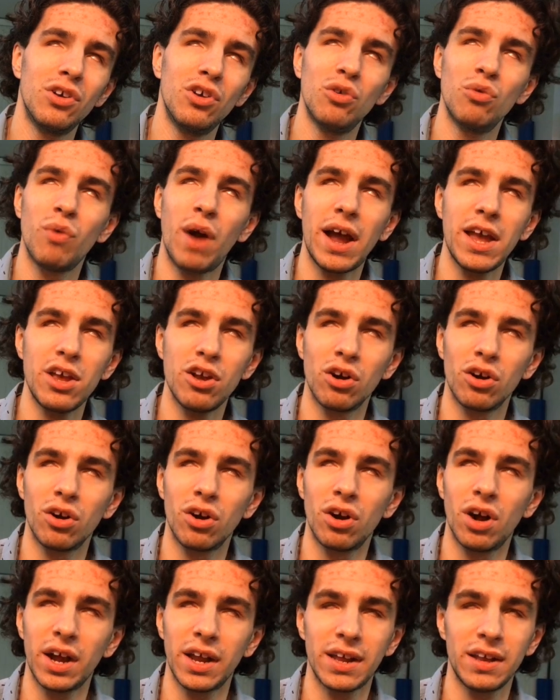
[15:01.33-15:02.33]
you write
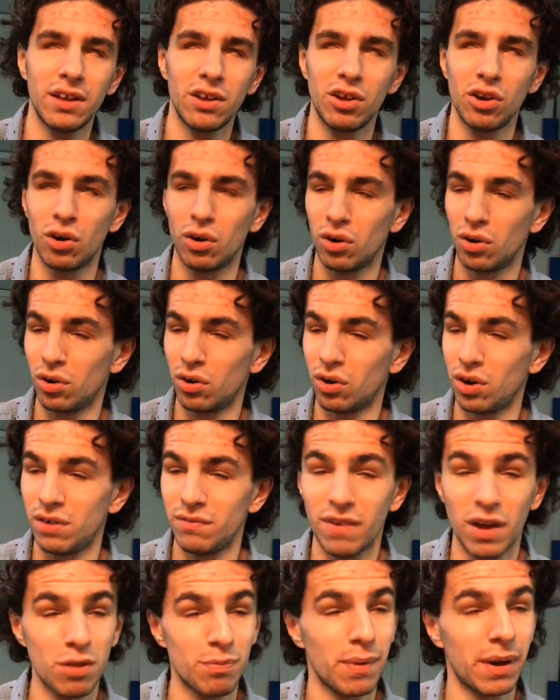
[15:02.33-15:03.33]
your uh, your
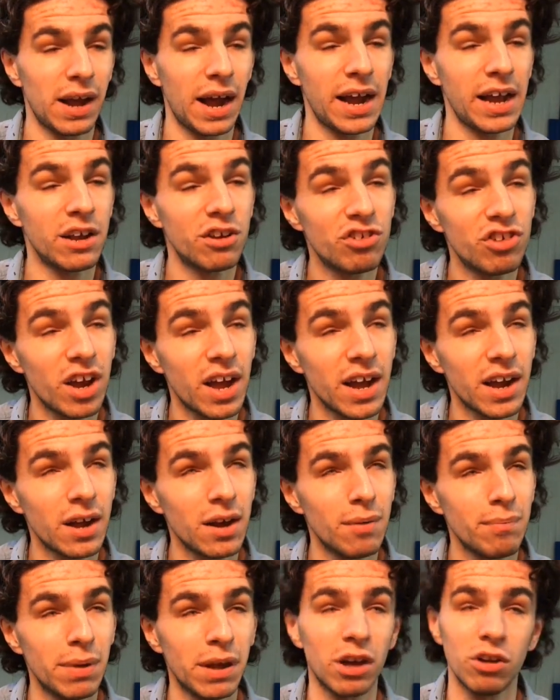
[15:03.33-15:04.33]
investment guy a
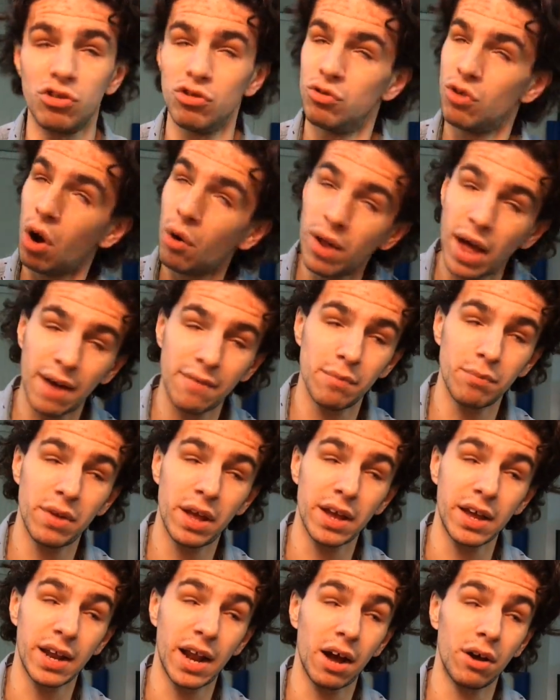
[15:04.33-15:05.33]
check because you don't have
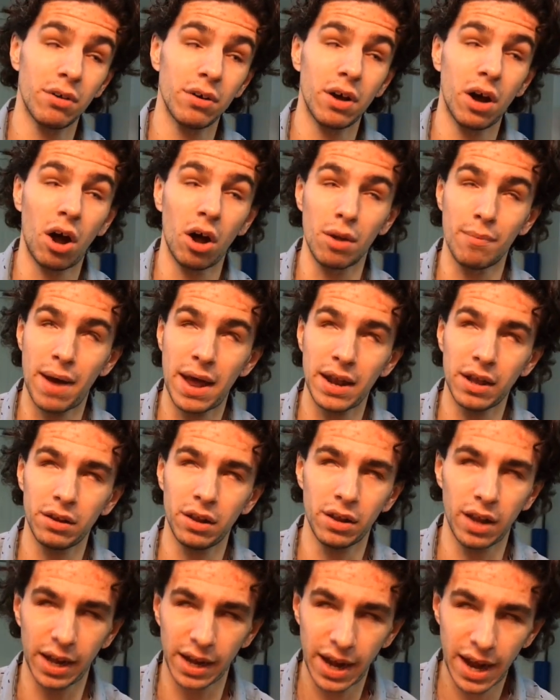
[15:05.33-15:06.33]
him take it out
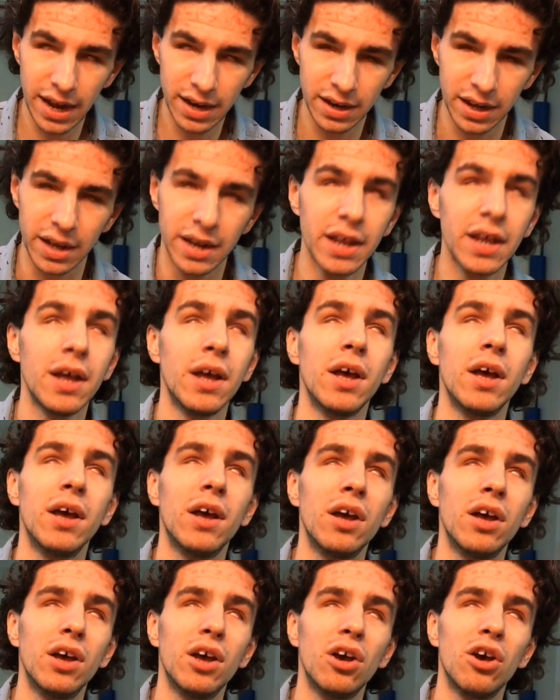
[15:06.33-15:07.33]
automatically like I did,
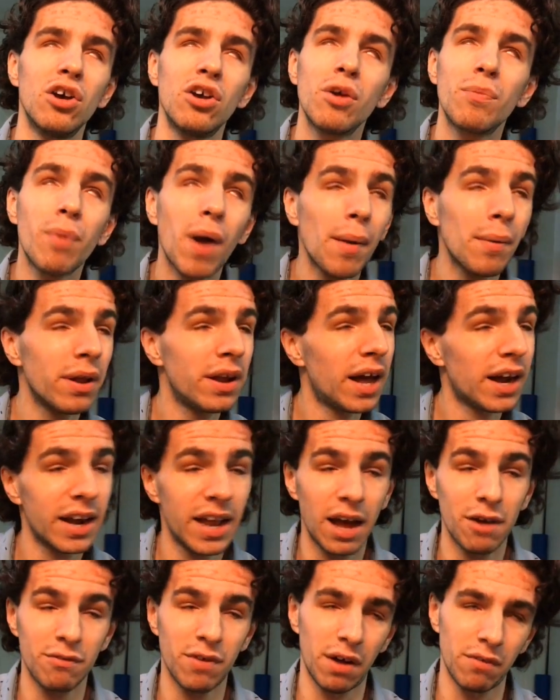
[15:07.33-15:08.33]
you're probably not
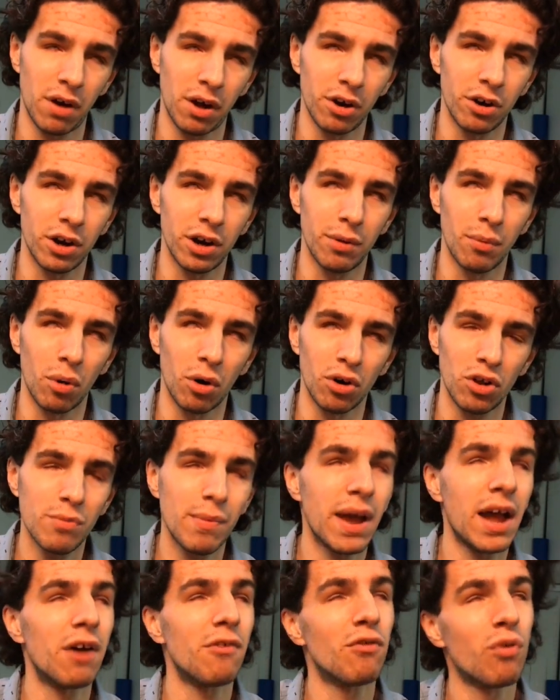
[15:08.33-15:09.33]
going to have 500 anymore.
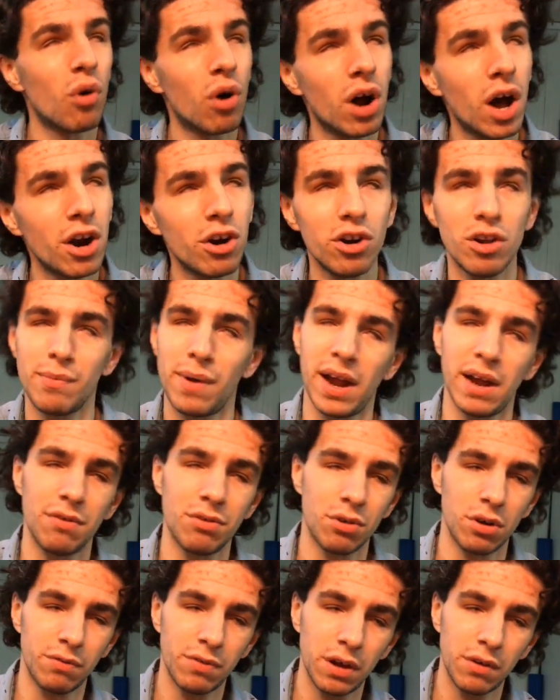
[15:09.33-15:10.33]
You may have 400, you may
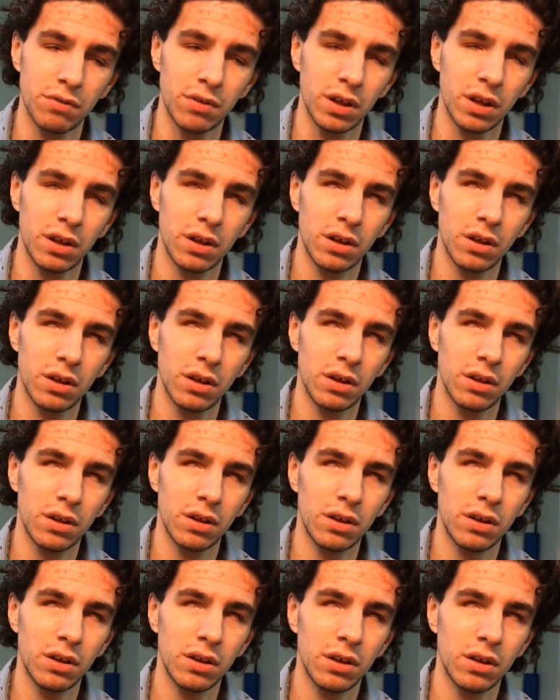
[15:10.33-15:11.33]
have 350.
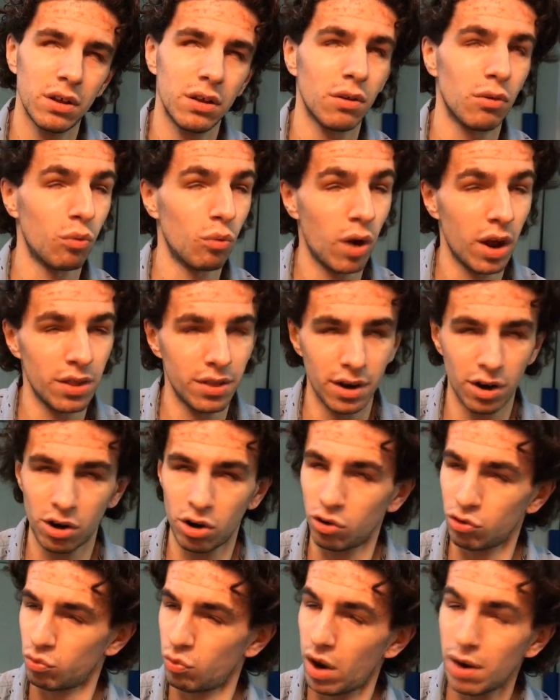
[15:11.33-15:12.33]
One
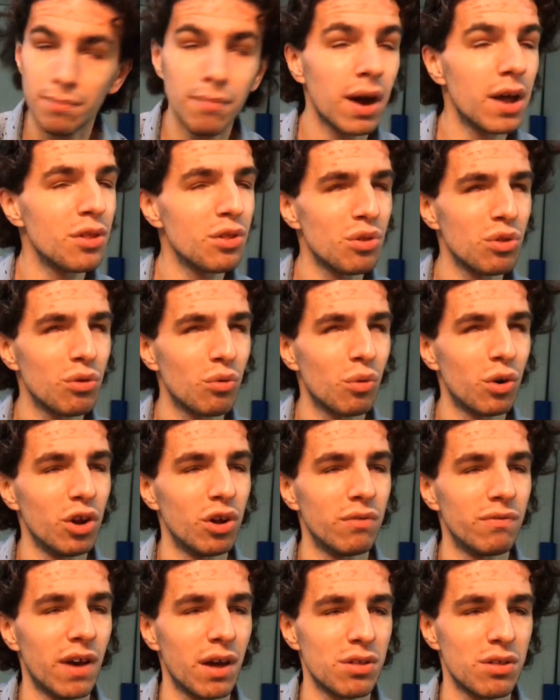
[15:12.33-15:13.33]
there goes one month
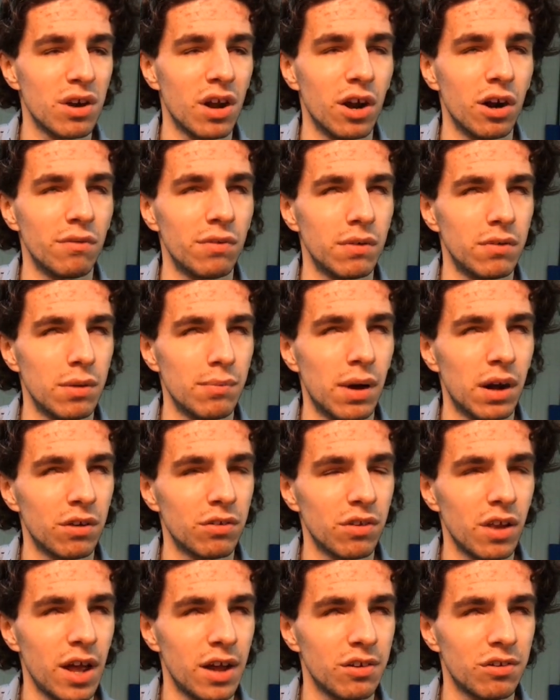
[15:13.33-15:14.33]
where you invested 150
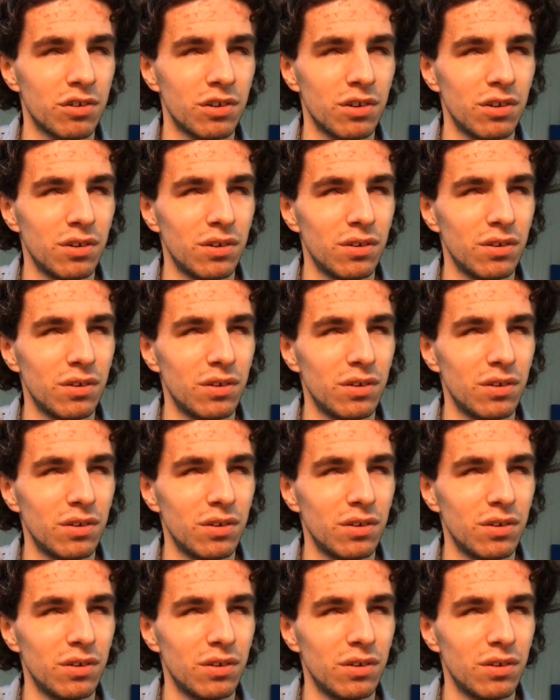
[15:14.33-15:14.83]
bucks less.